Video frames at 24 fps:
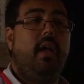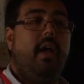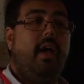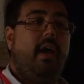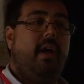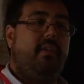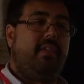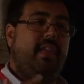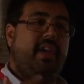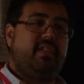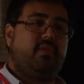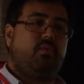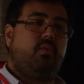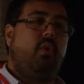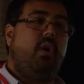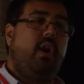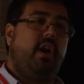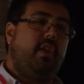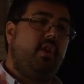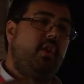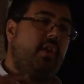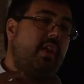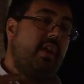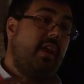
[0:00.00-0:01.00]
and that's why
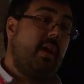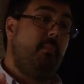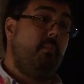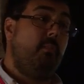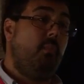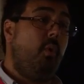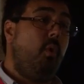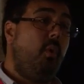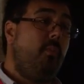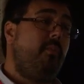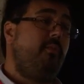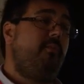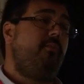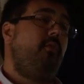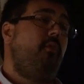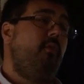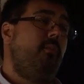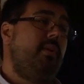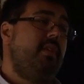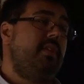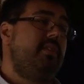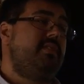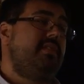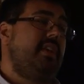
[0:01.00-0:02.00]
you can get more
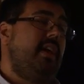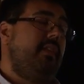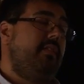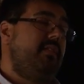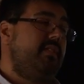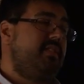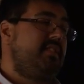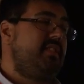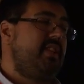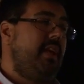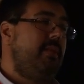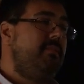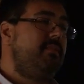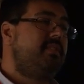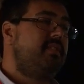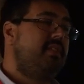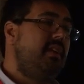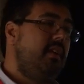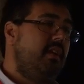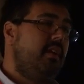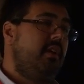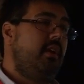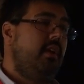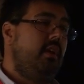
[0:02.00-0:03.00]
performance out of the same
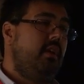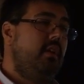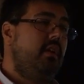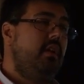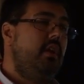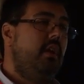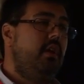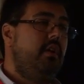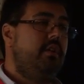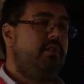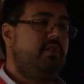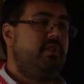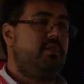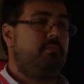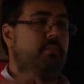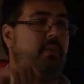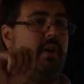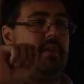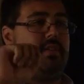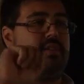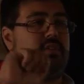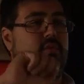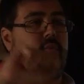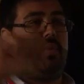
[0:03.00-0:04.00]
silicon just
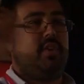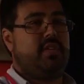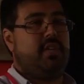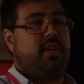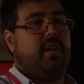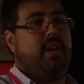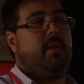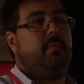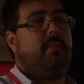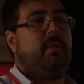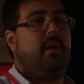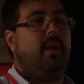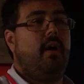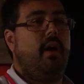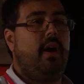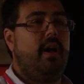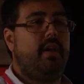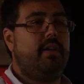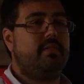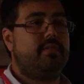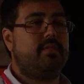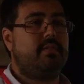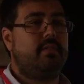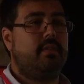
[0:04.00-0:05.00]
by switching
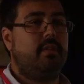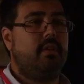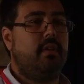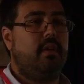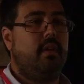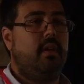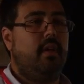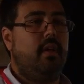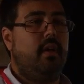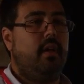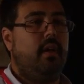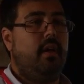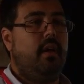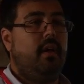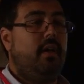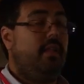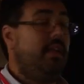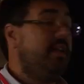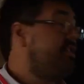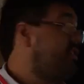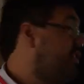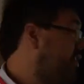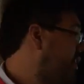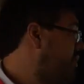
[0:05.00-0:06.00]
APIs. And that's an